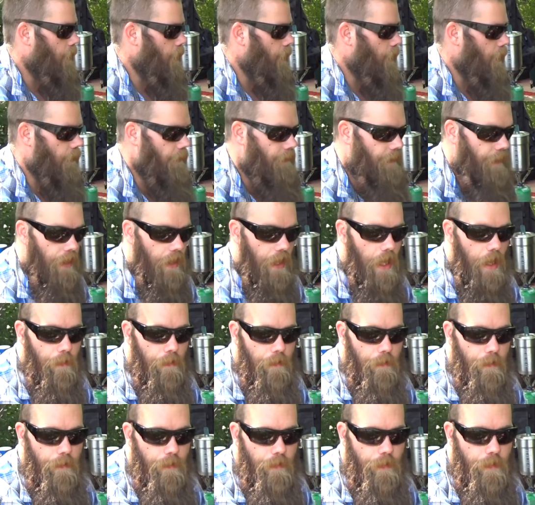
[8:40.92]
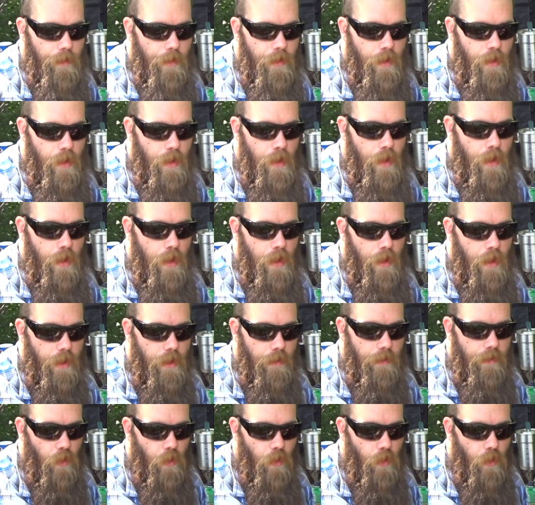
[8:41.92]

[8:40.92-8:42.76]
You fill up the